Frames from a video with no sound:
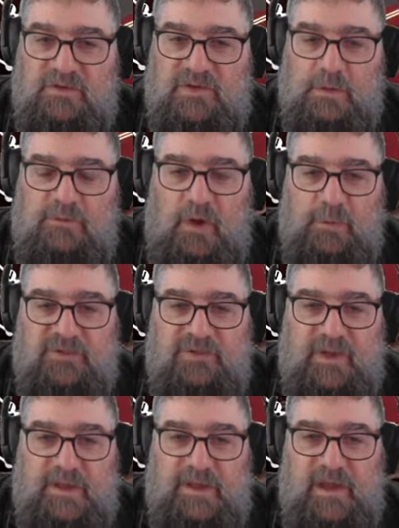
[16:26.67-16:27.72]
So if I was
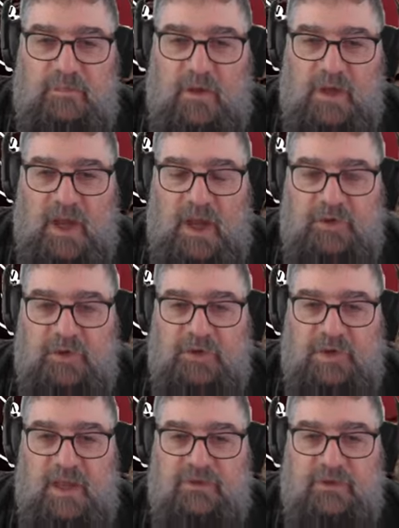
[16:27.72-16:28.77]
shelling out my
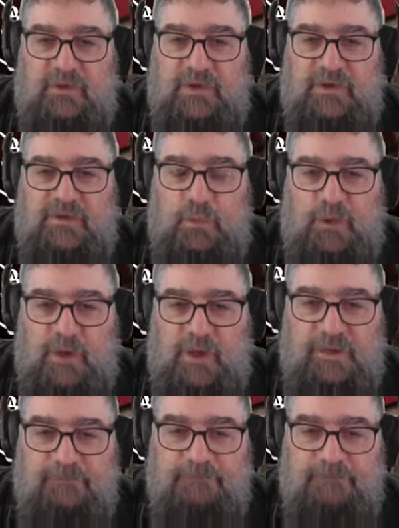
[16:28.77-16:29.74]
hard-earned cash on this, would I?